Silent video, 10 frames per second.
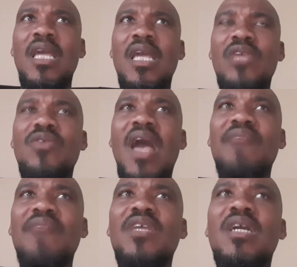You have
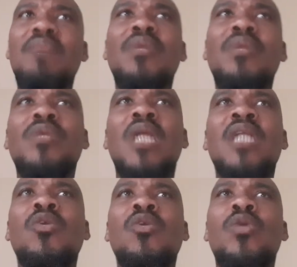to come up with
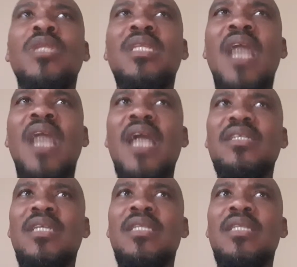unorthodox
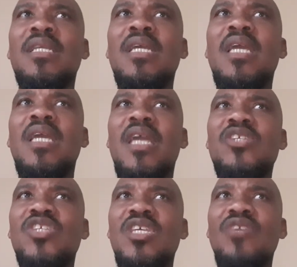and
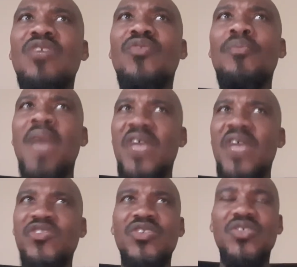skillful
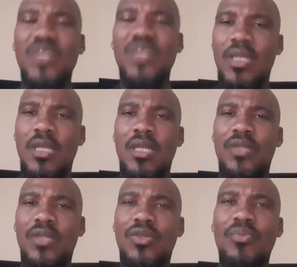measures
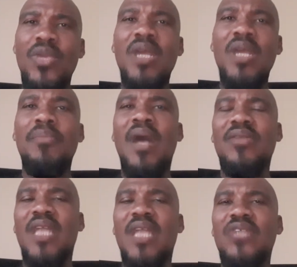to bring about
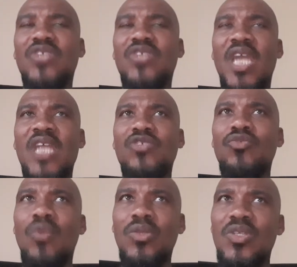that change you
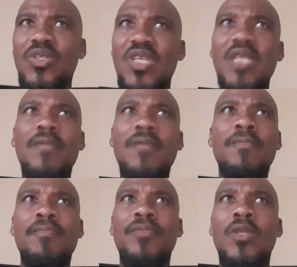want to see.
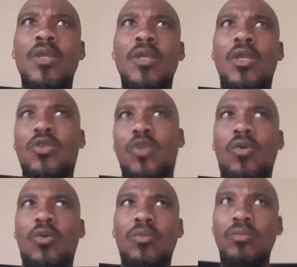
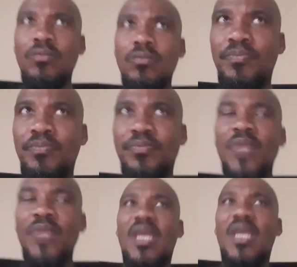So, and
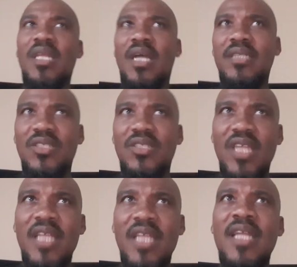
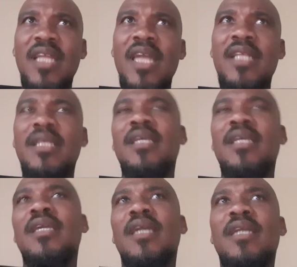understanding that
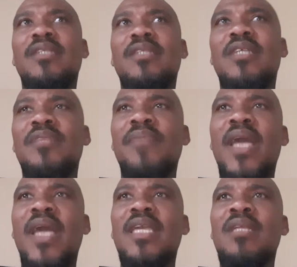and sitting
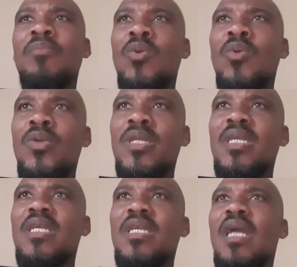back in the
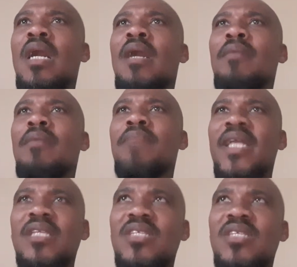morning,
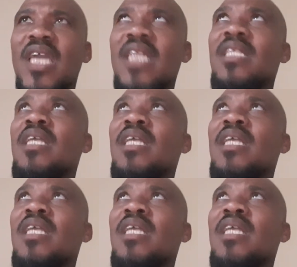meditating and